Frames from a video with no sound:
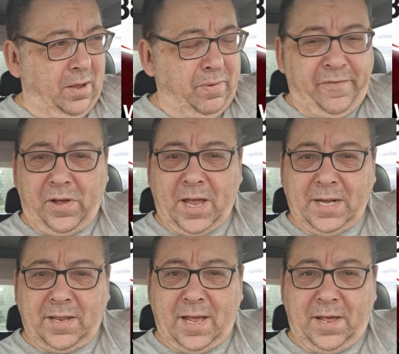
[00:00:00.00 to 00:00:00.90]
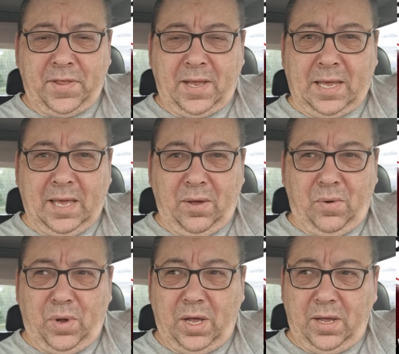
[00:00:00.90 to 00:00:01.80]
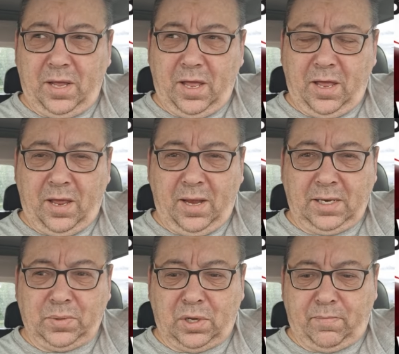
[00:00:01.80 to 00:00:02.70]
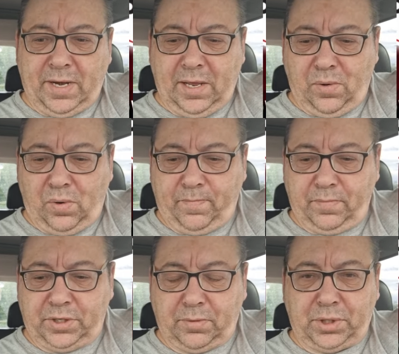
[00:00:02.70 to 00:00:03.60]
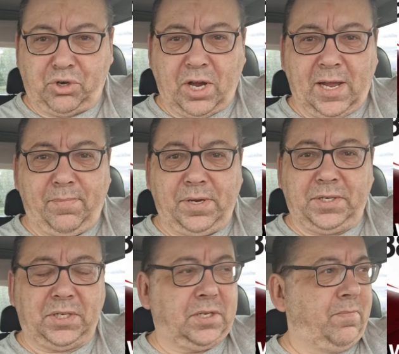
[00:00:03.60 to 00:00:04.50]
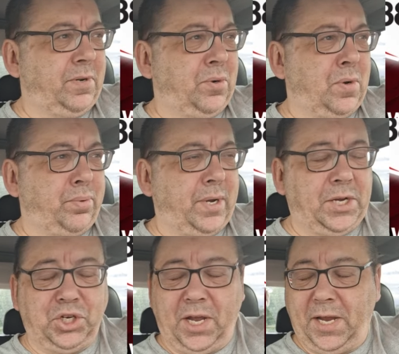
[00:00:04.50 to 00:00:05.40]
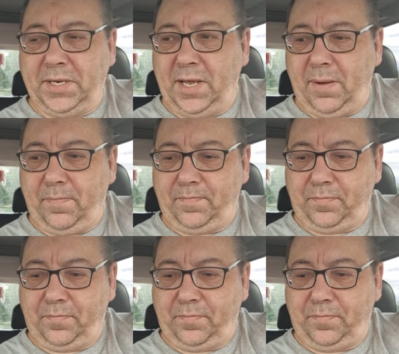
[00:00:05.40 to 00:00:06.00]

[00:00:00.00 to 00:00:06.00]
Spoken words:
Before I get to that, thank you to all my new subscribers, do appreciate it.